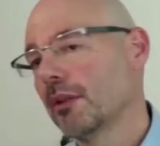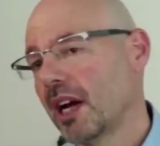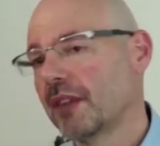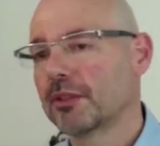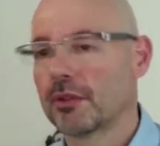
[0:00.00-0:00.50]
we
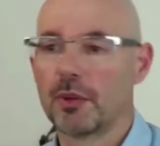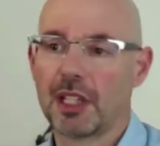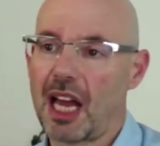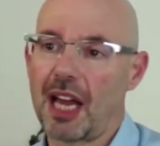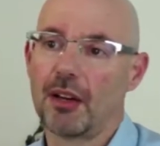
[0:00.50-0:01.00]
have to
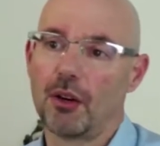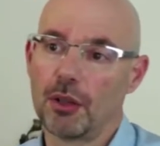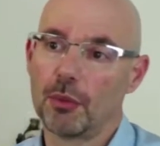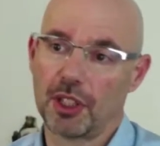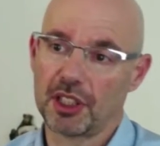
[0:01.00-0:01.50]
rely
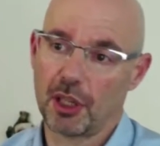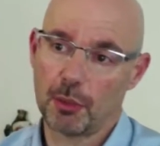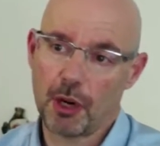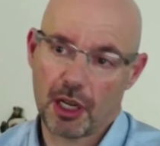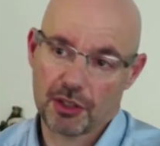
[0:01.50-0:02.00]
on monetary
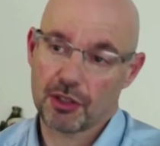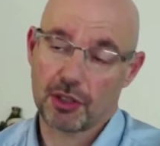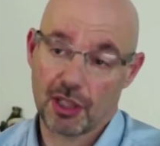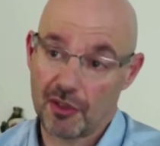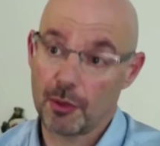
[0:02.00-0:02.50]
policy. So
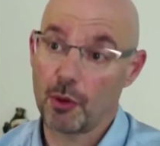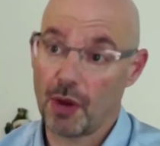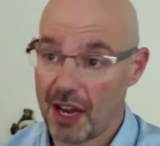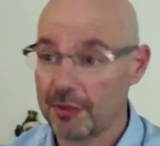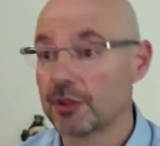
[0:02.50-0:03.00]
the government
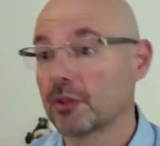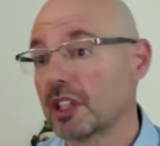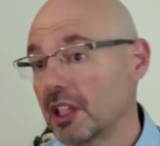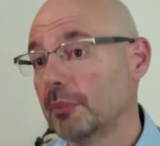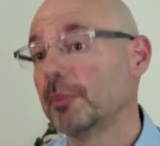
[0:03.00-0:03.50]
will have to
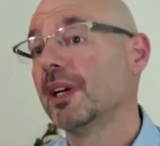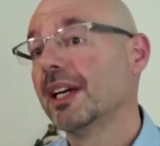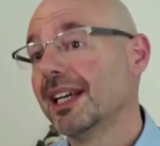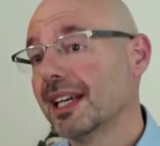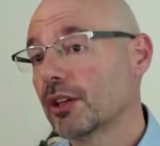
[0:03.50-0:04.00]
keep
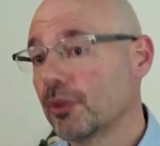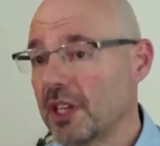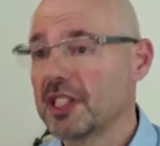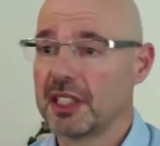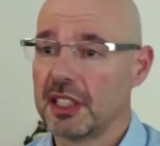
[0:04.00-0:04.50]

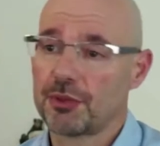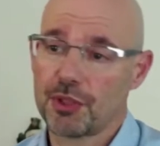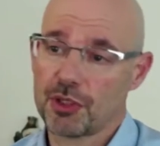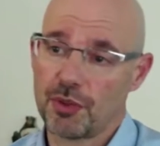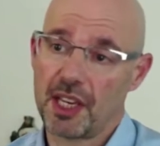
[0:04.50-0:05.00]
increasing
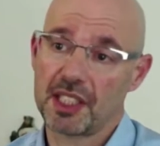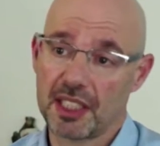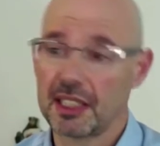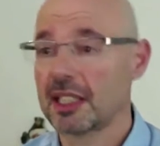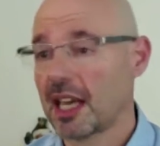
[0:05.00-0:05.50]
interest rates
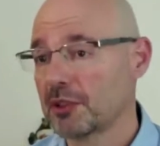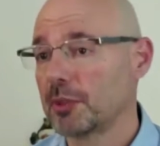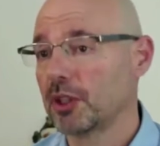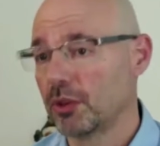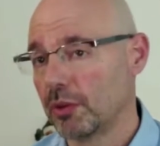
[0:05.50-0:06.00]
as it has
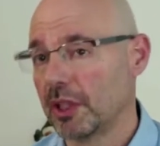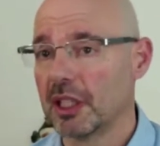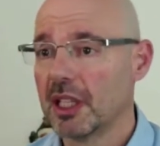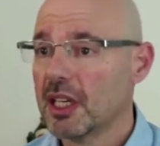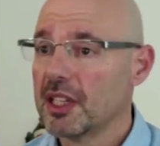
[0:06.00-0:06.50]
been
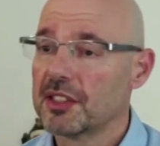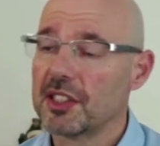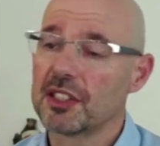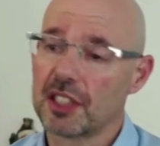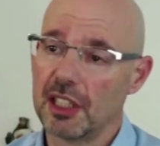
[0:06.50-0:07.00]
doing
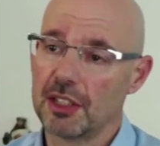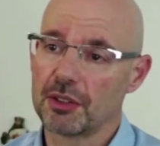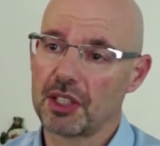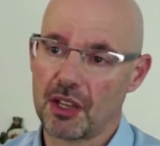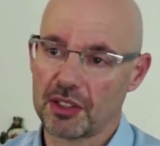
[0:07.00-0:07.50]
since early
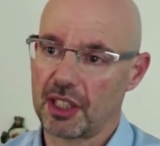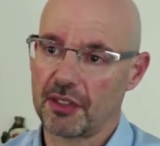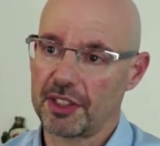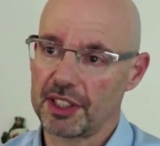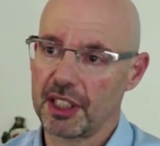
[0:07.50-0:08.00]

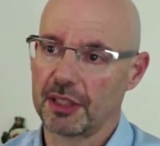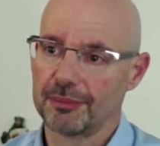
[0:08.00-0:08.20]
2013.